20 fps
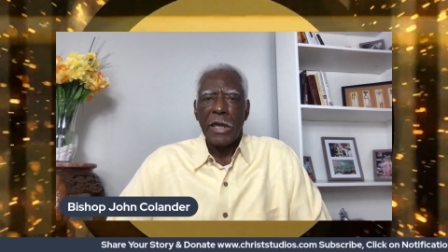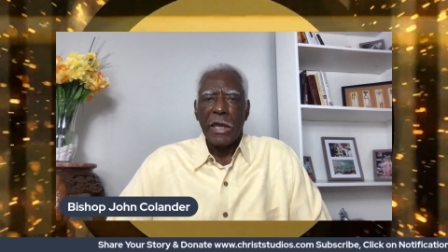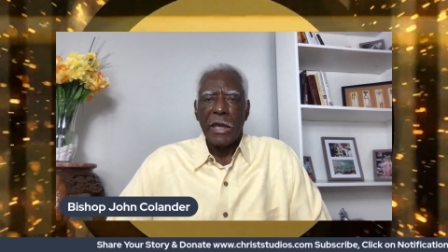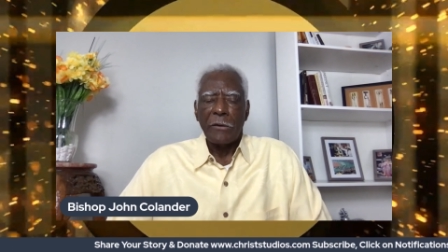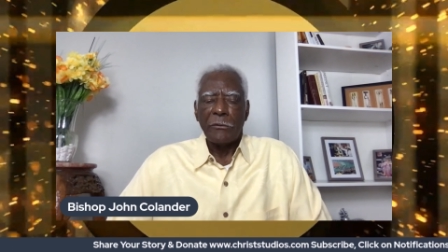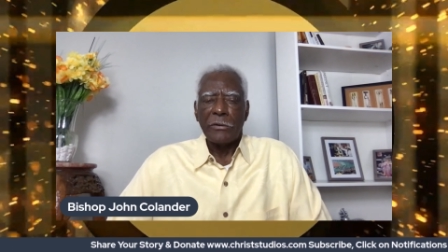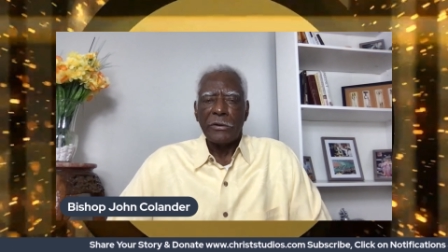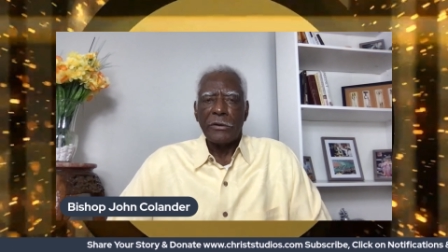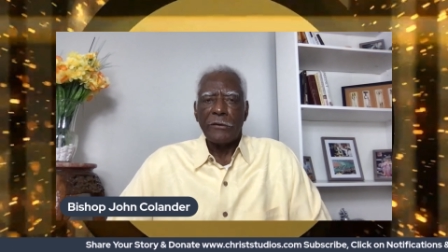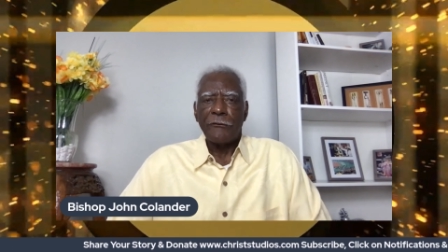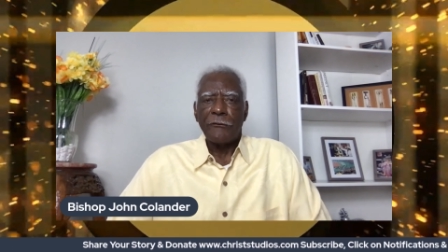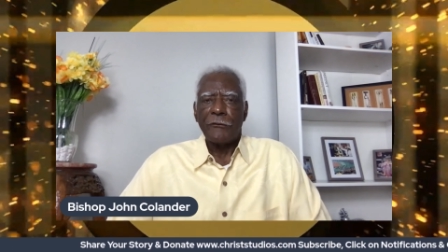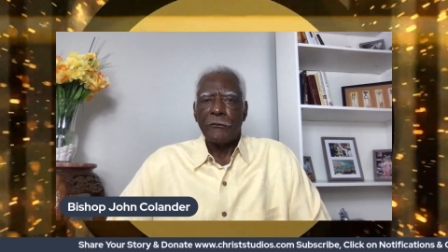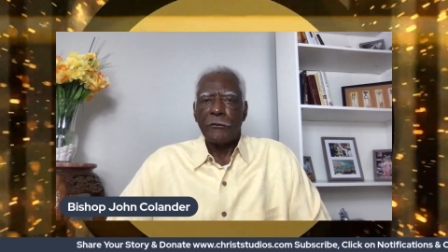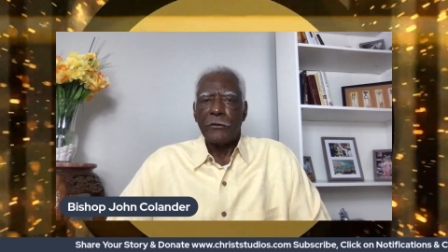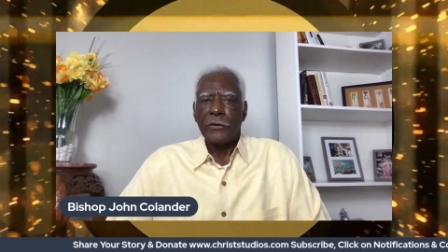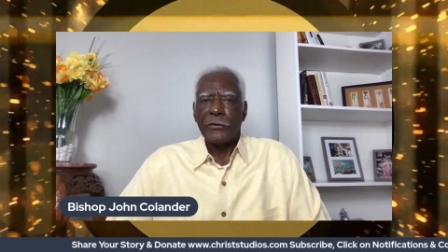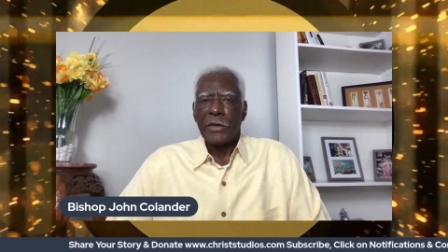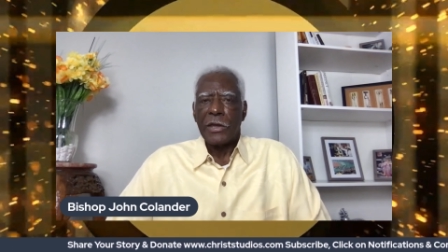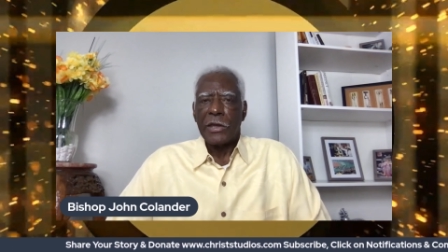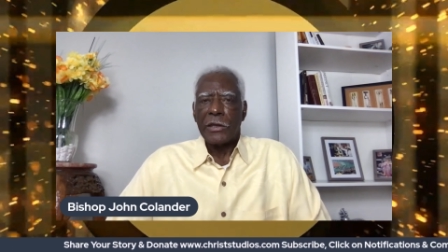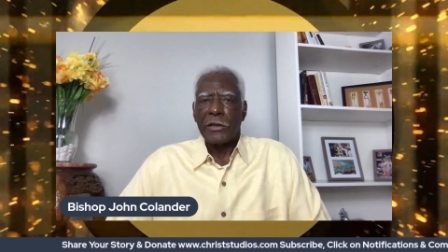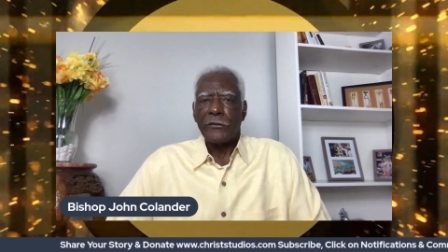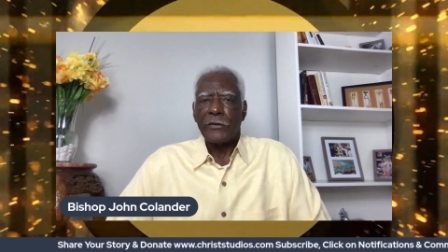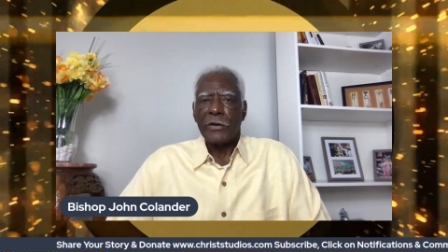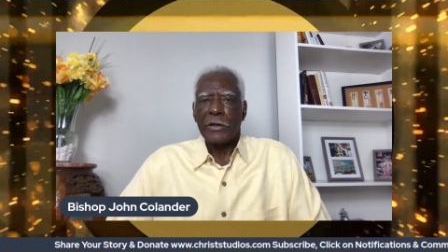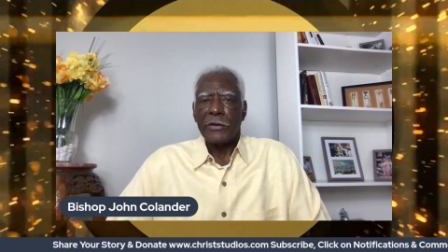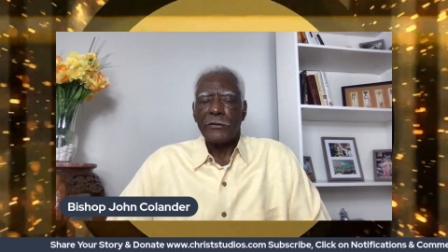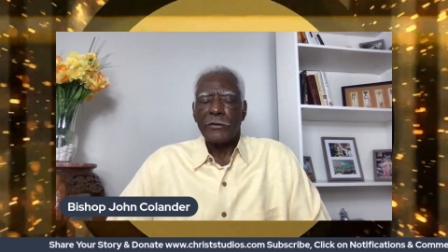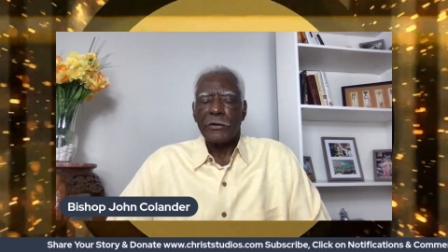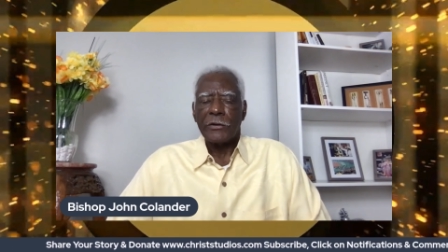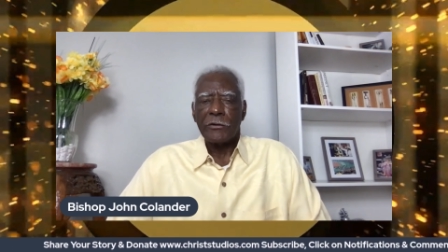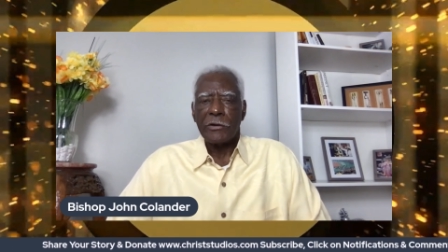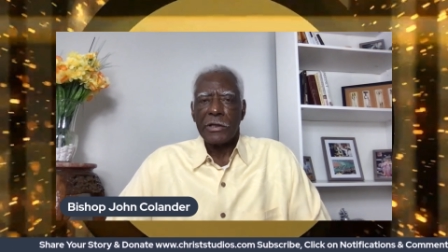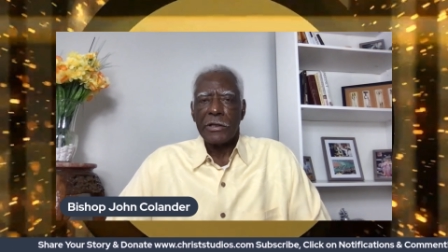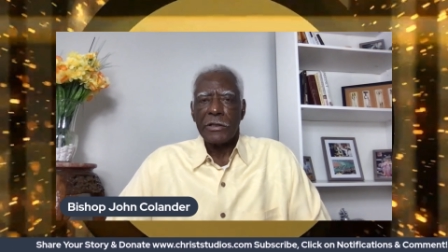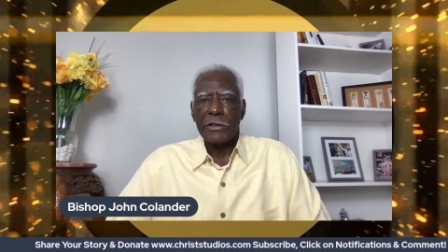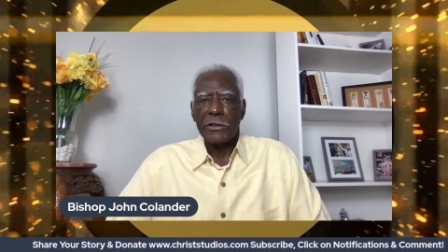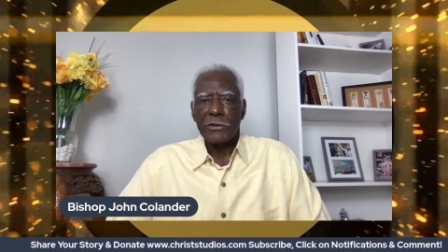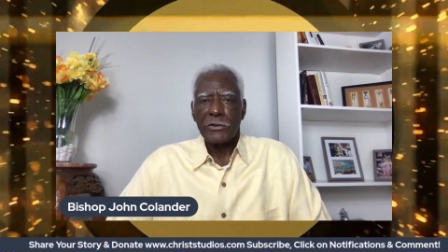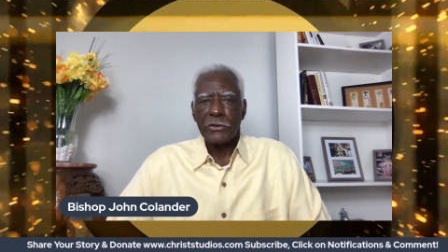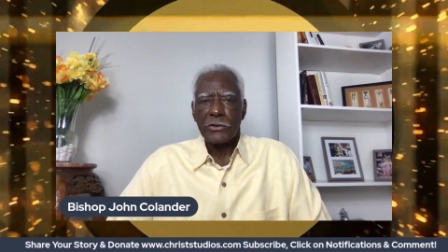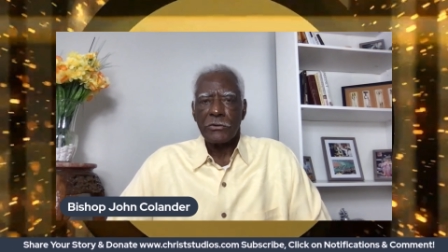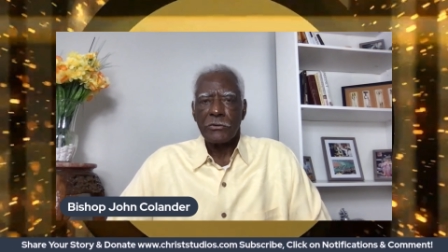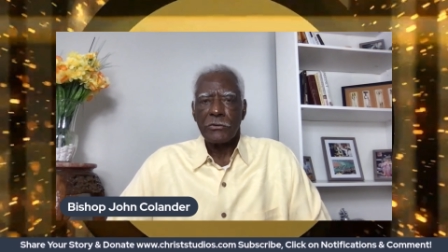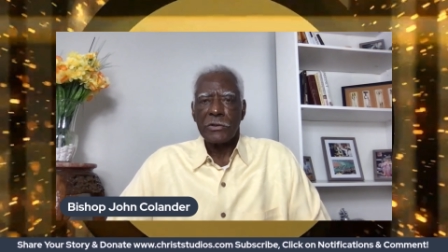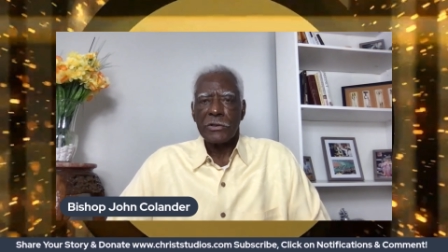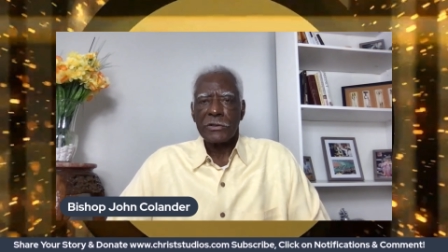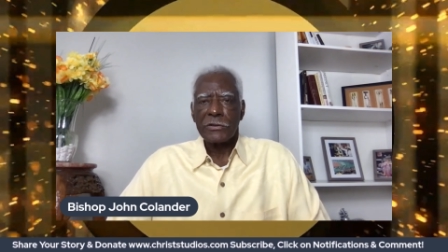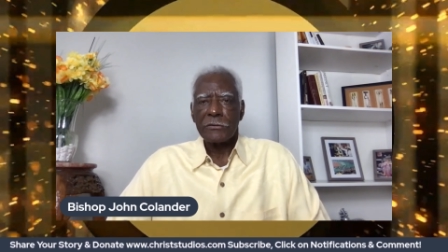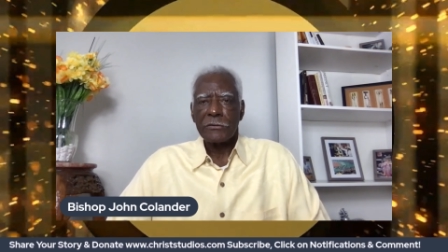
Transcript: And we, we thank you, Father, for granting it to us.